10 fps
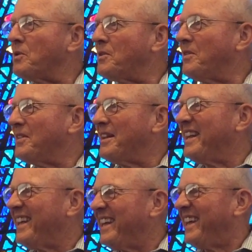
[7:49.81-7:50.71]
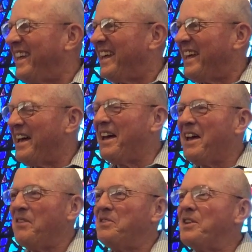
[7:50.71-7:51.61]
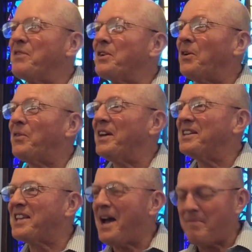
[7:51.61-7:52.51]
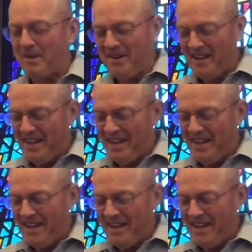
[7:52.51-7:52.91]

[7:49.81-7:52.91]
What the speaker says: when difficult things happen.